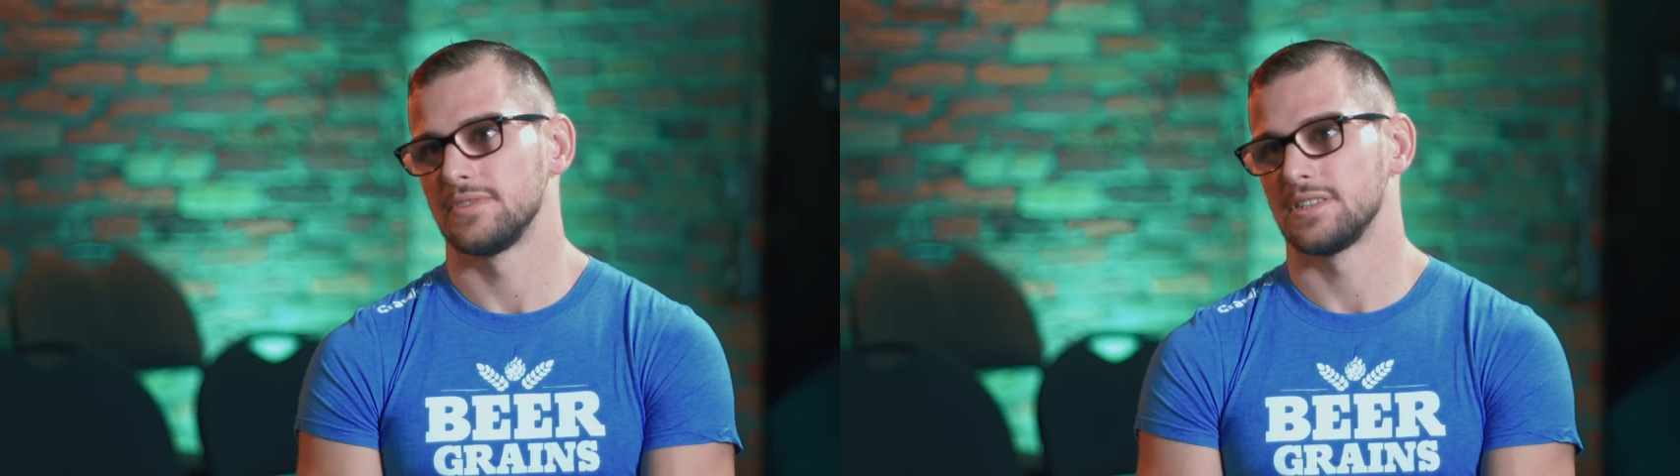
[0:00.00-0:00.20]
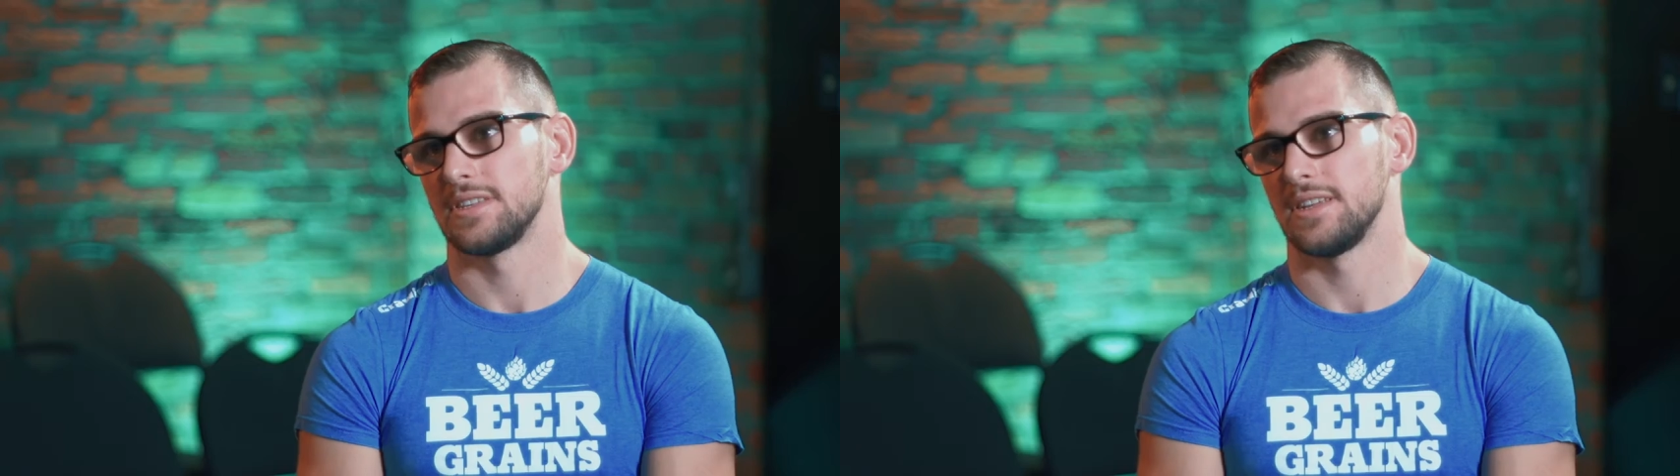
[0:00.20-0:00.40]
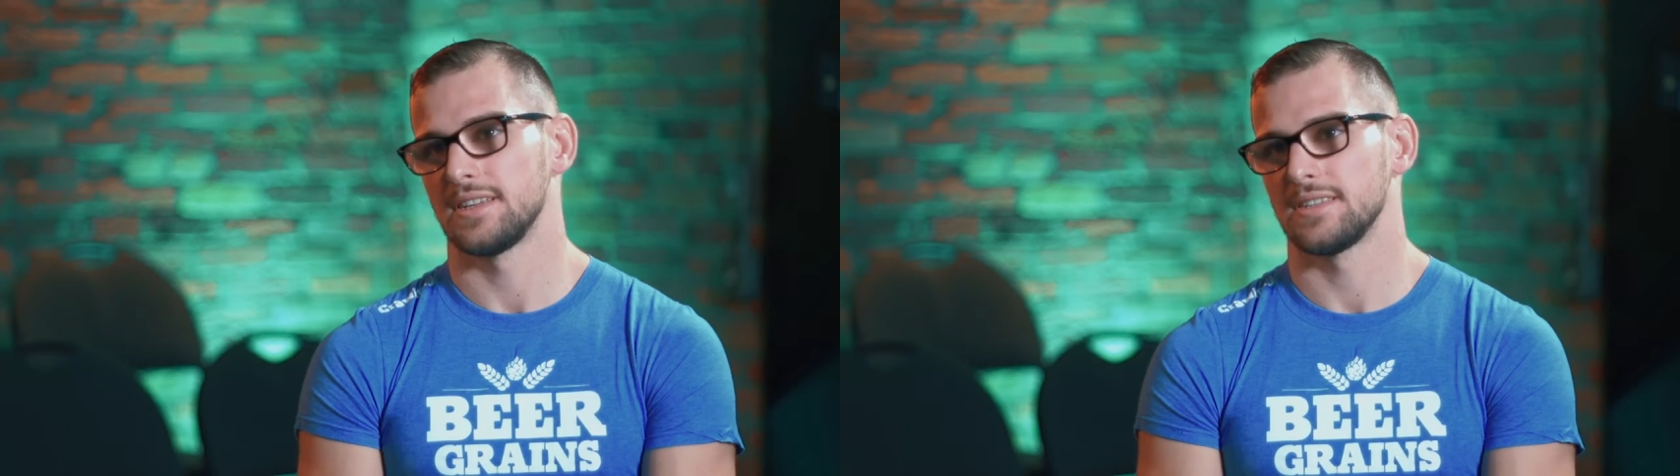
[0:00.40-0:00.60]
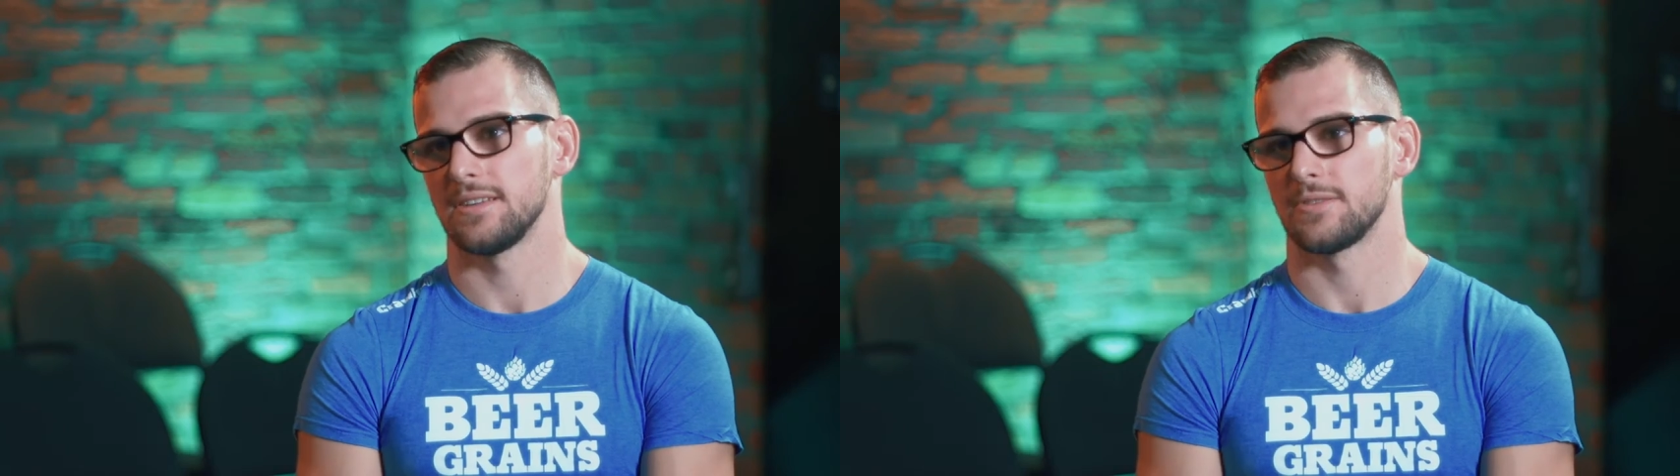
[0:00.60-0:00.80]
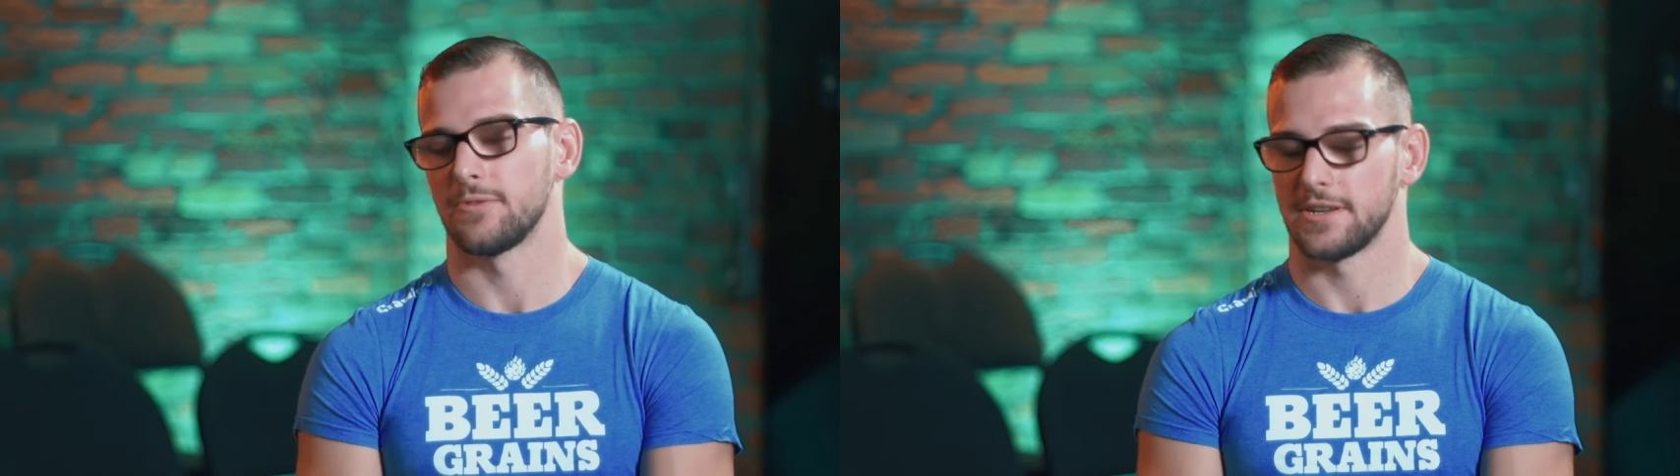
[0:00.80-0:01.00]
See, that's a
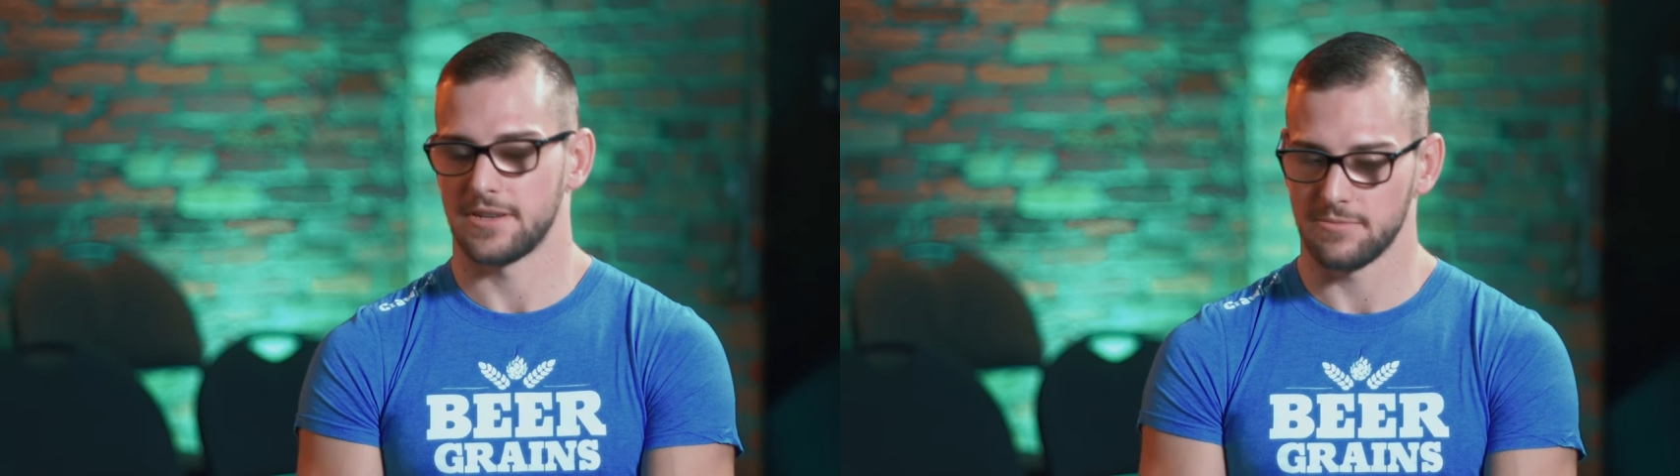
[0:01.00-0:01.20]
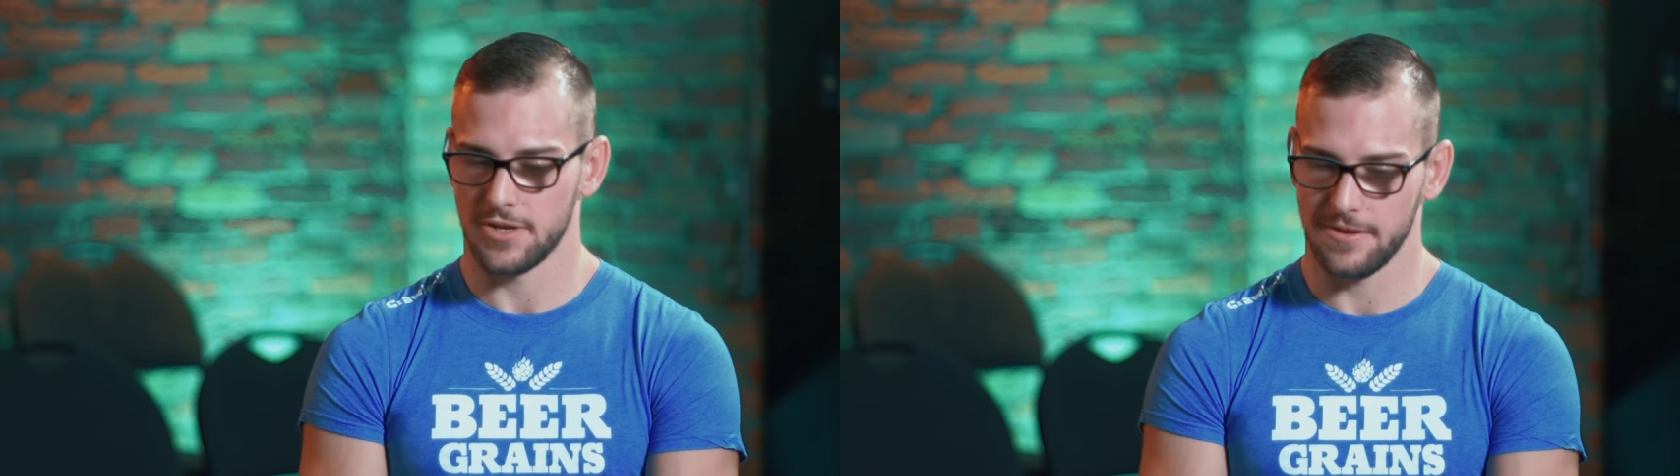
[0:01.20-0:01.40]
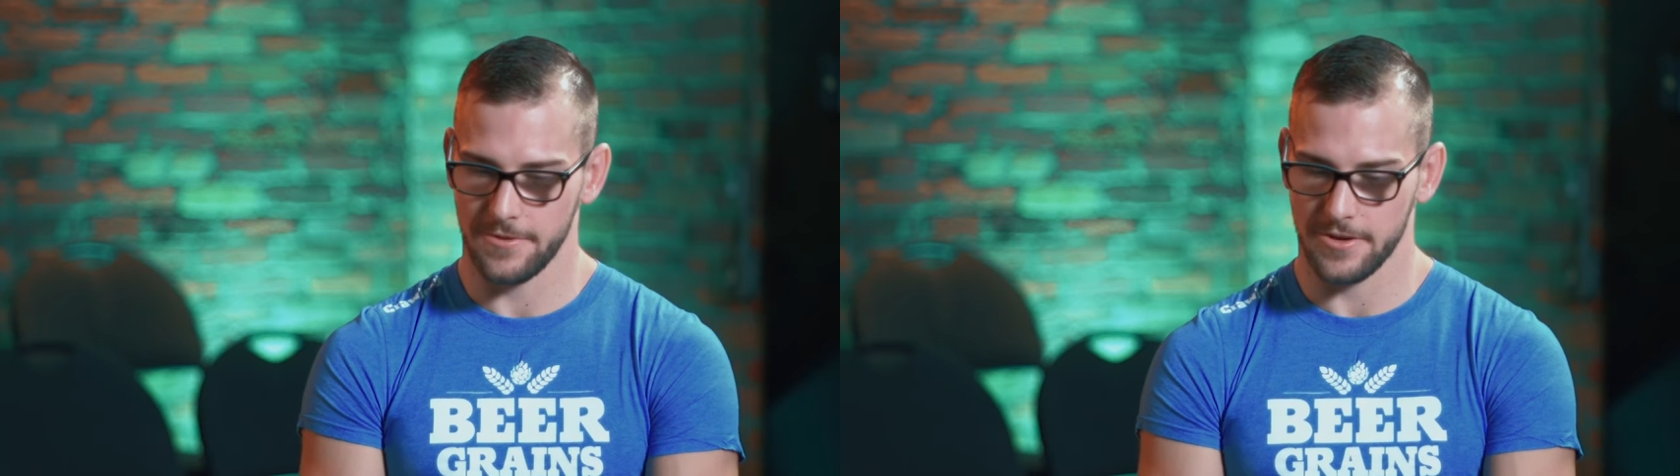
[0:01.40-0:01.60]
good question. I'm trying to